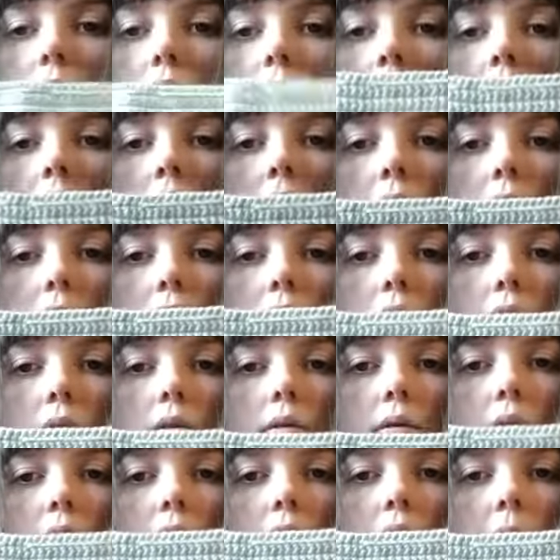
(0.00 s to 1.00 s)
So I have to
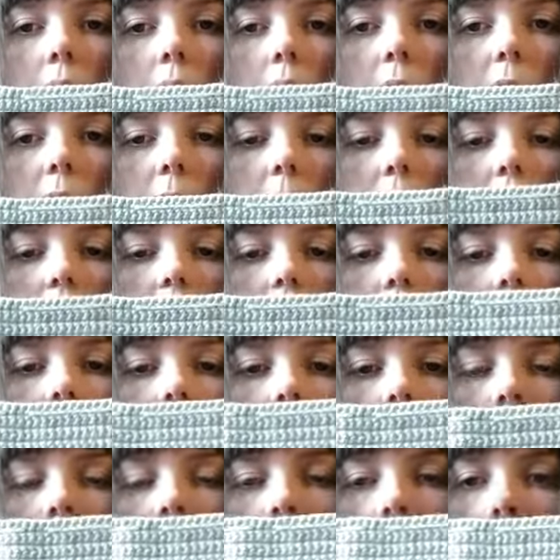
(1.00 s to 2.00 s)
go up from here
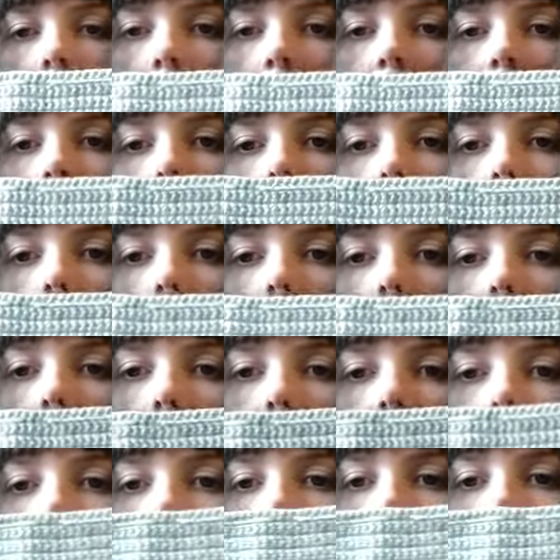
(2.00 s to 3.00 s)
for
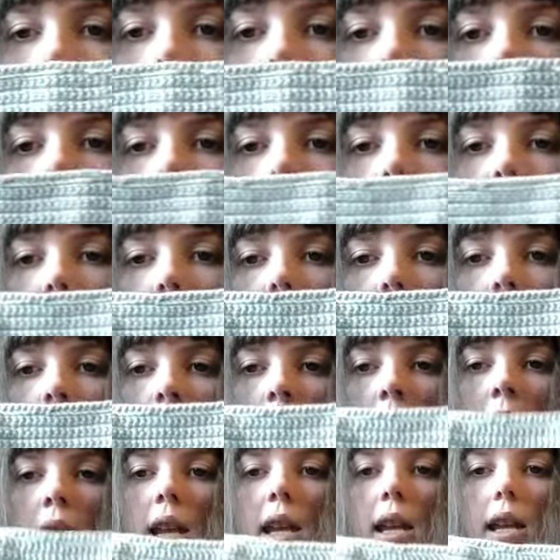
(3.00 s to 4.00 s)
14 rows,
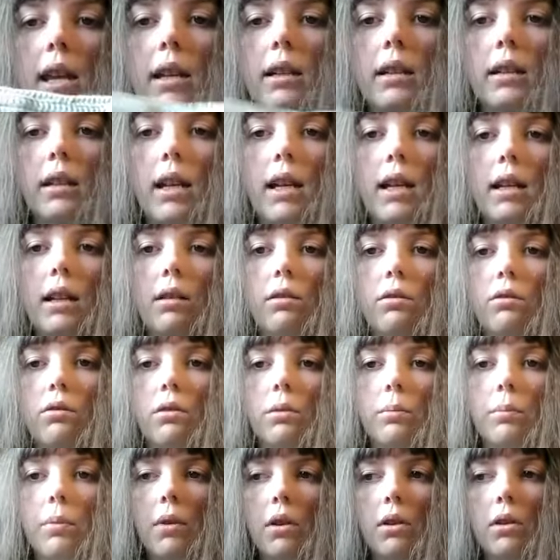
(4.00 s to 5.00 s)
then I'll do a
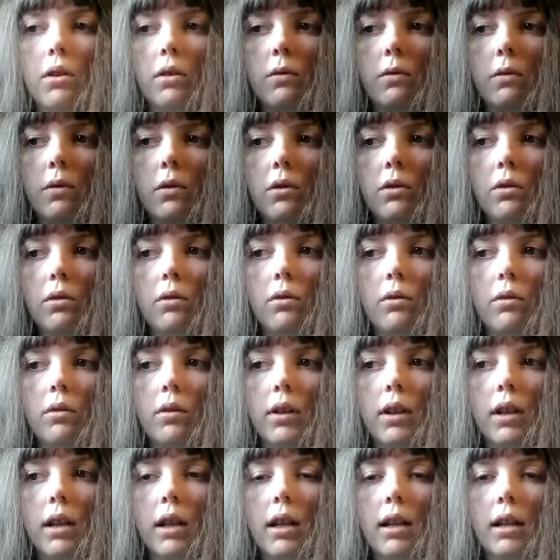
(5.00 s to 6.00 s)
pocket row,
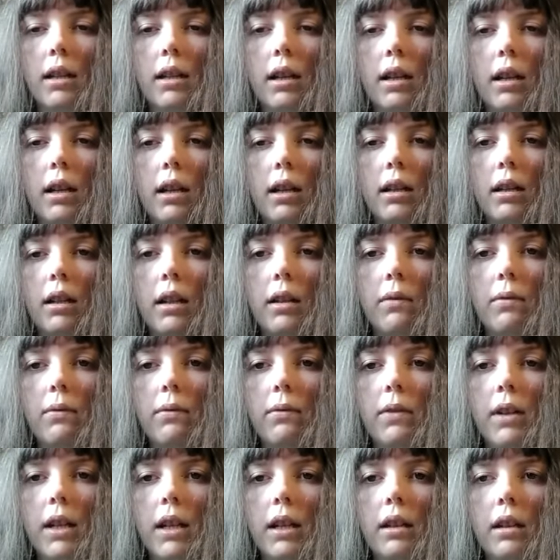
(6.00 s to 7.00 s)
and then I
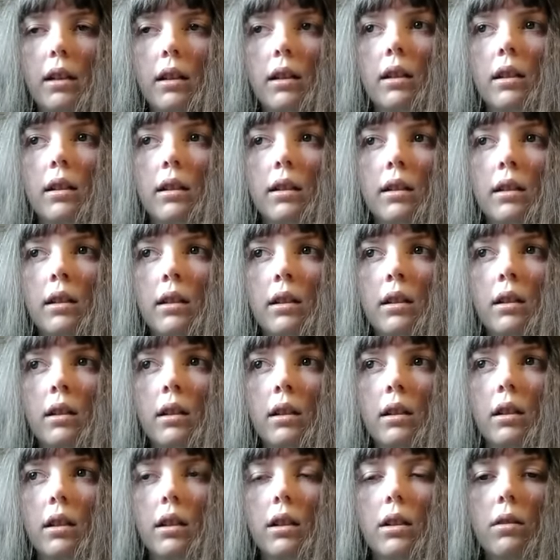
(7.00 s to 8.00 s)
think
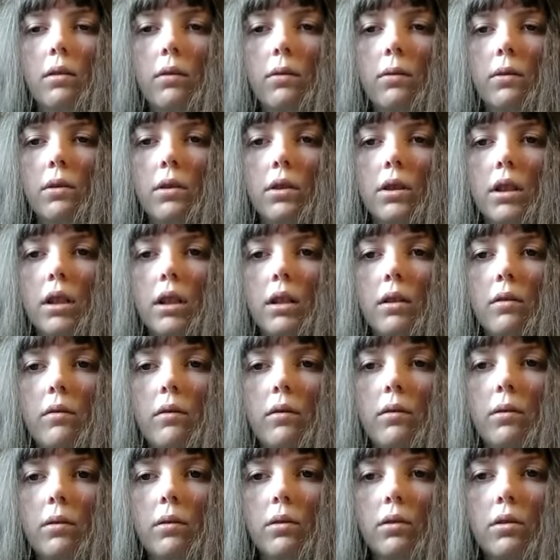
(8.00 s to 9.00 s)
another
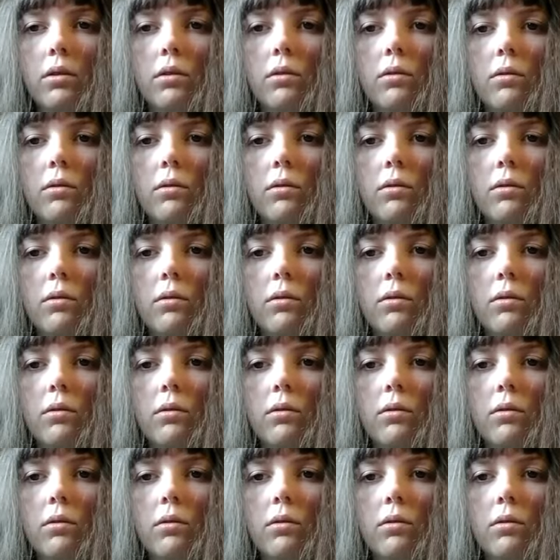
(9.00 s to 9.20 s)
14 or so